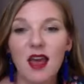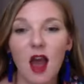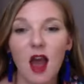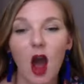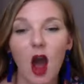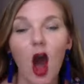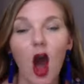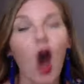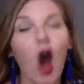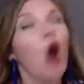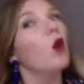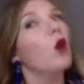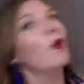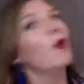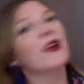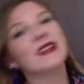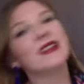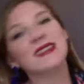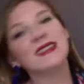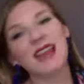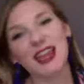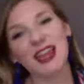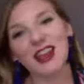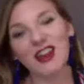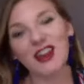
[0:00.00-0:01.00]
always
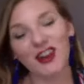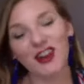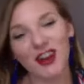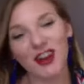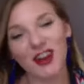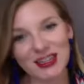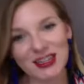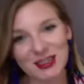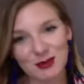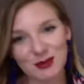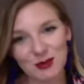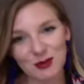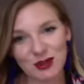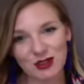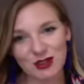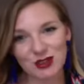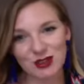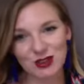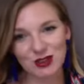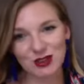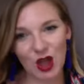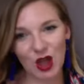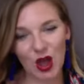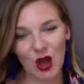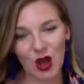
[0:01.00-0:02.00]
letting your customers
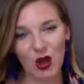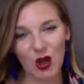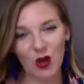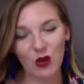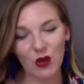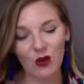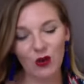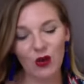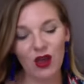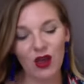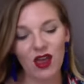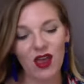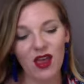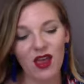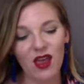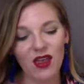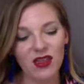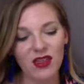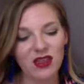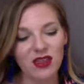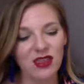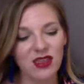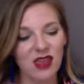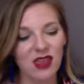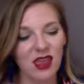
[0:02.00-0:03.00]
know
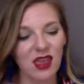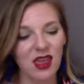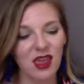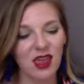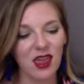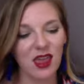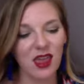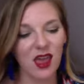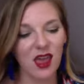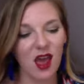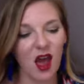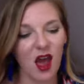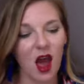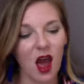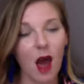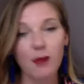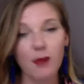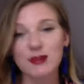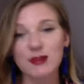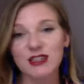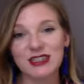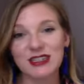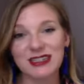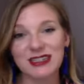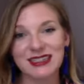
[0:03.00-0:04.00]
the
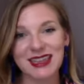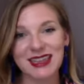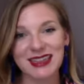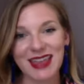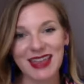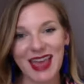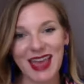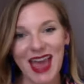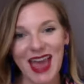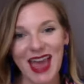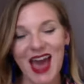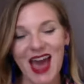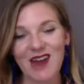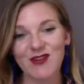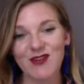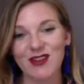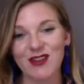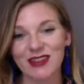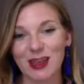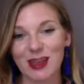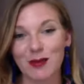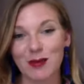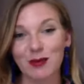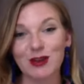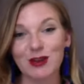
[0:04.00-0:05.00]
options that they have when
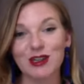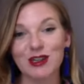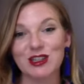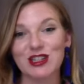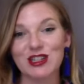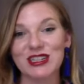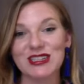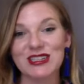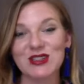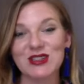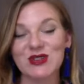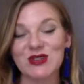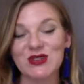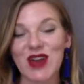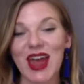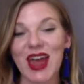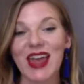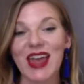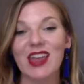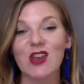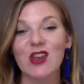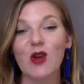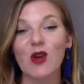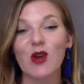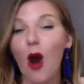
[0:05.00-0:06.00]
they purchase, right?
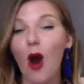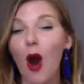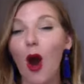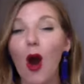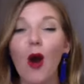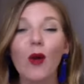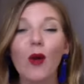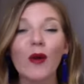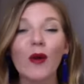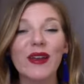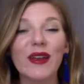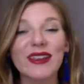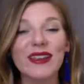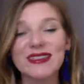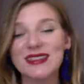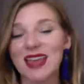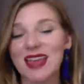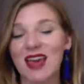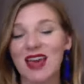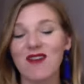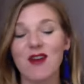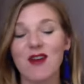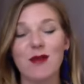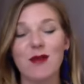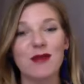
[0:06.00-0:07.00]
You always
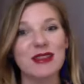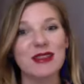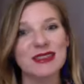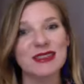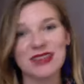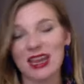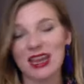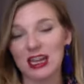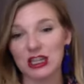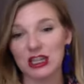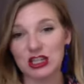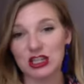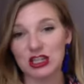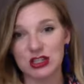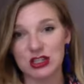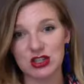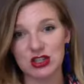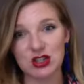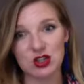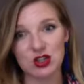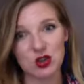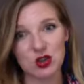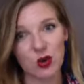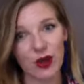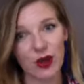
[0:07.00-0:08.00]
give them the Set
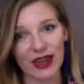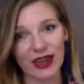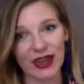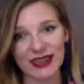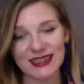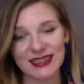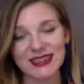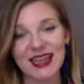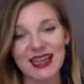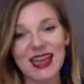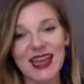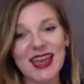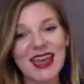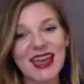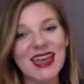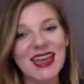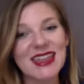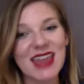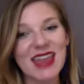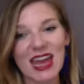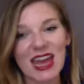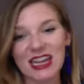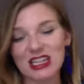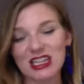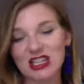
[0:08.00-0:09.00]
Engine's choice.
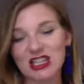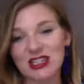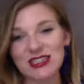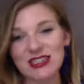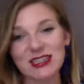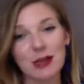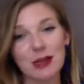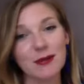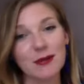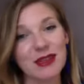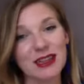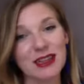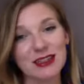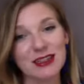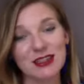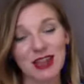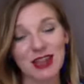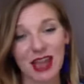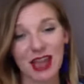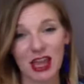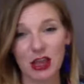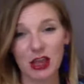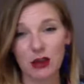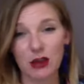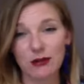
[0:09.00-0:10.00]
That is just something to
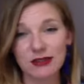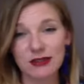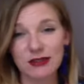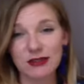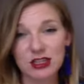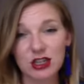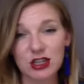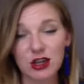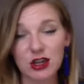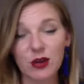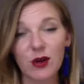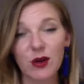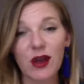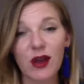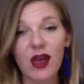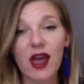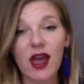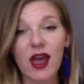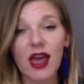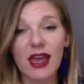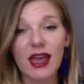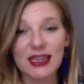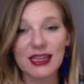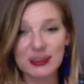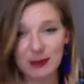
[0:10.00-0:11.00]
get used to,
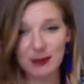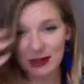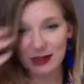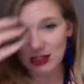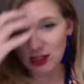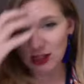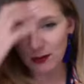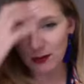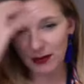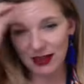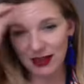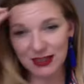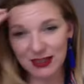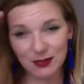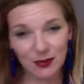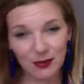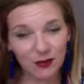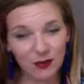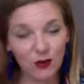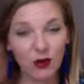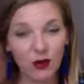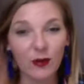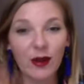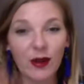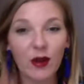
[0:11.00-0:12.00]
especially because
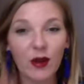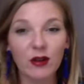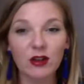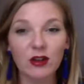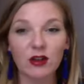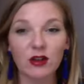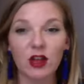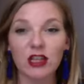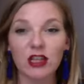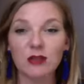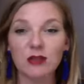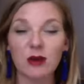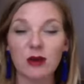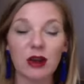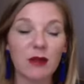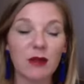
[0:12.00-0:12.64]
before we go into your launch party,